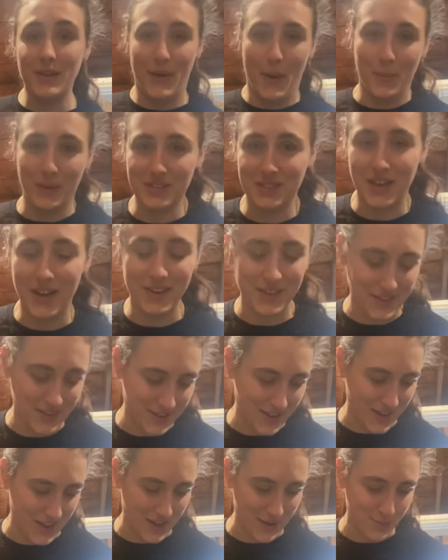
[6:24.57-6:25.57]
I'm excited,
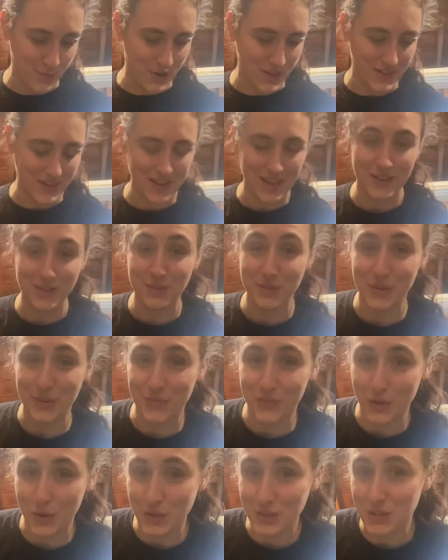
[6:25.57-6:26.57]
and we're gonna get into our
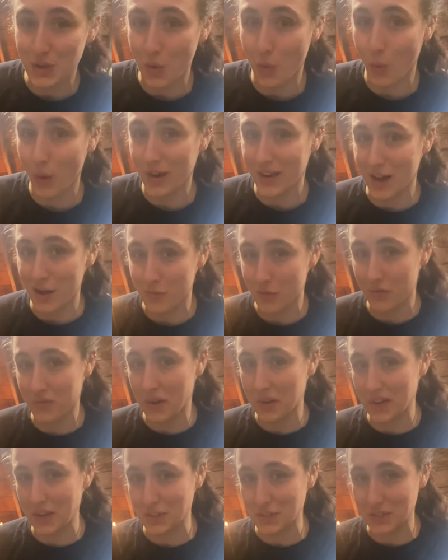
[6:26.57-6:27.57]
first workout for
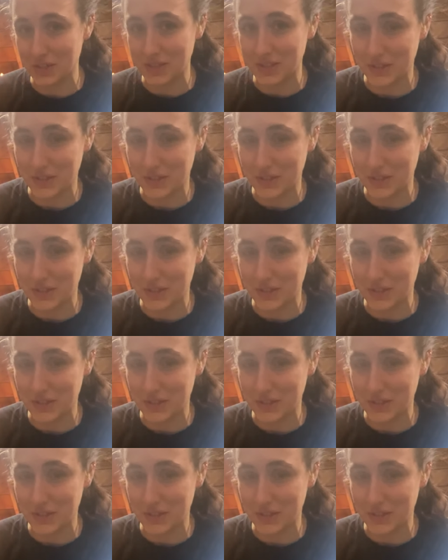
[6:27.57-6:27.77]
Foundations.